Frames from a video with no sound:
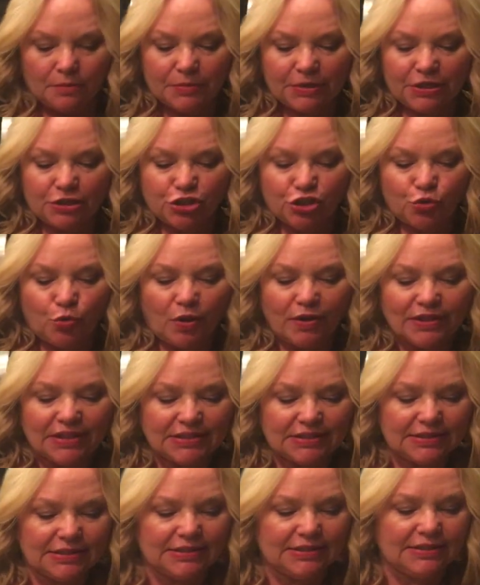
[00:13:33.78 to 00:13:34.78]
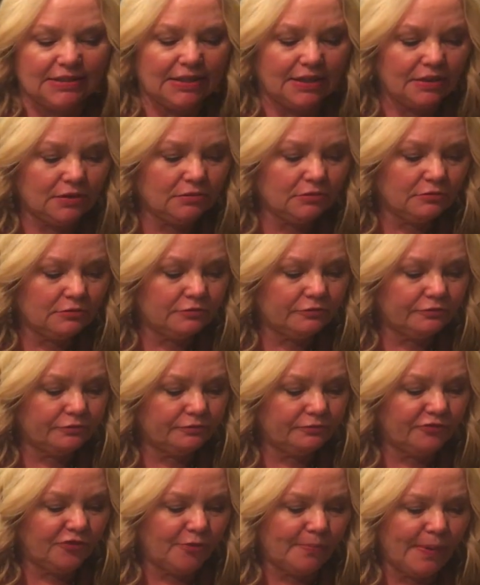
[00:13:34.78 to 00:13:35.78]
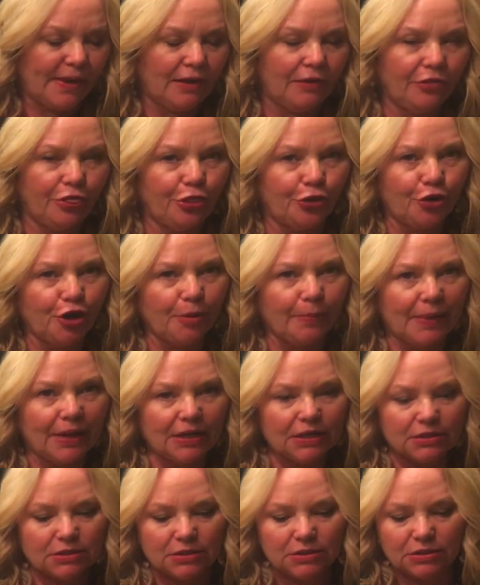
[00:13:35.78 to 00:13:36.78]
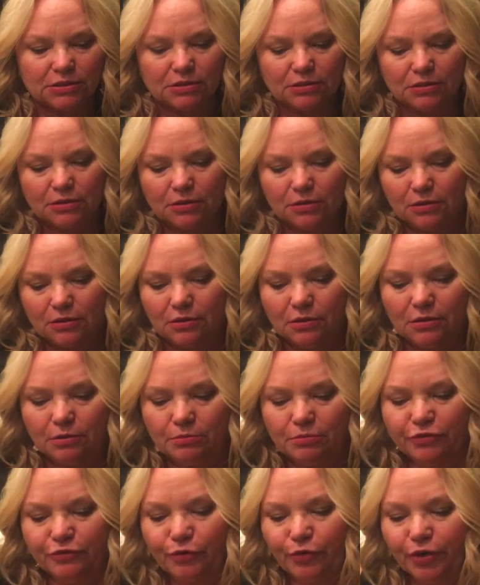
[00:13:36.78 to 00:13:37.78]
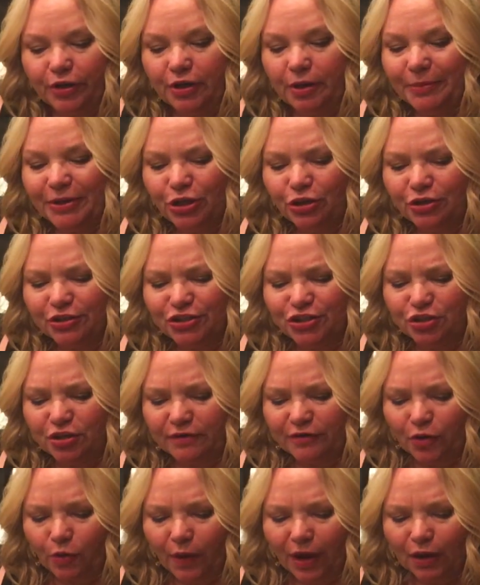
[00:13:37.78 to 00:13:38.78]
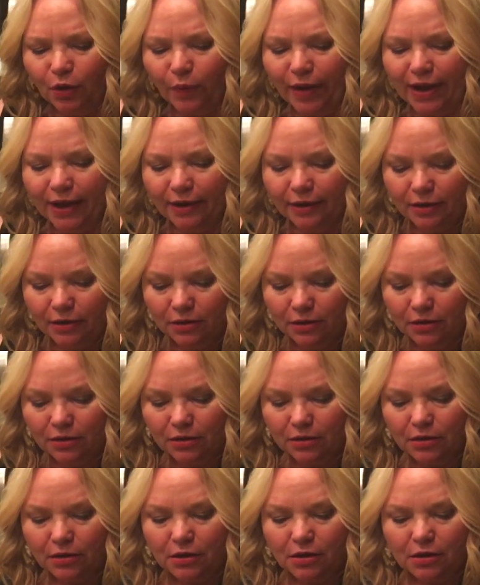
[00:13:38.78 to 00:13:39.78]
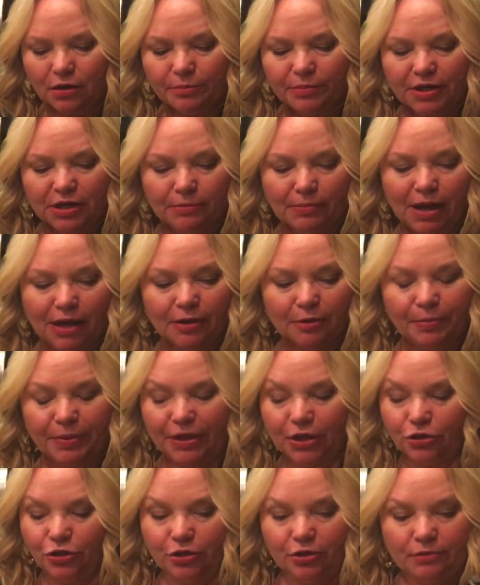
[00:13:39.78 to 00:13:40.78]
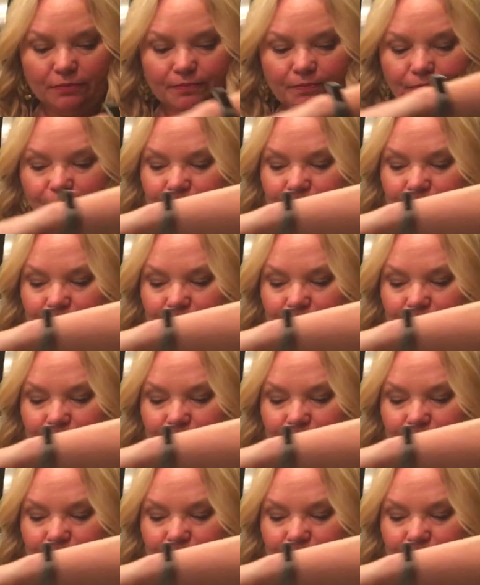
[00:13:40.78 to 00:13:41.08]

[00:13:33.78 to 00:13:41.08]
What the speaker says: Because you want this to sit for about 30 minutes before, I mean, you can serve it right away, but in my opinion,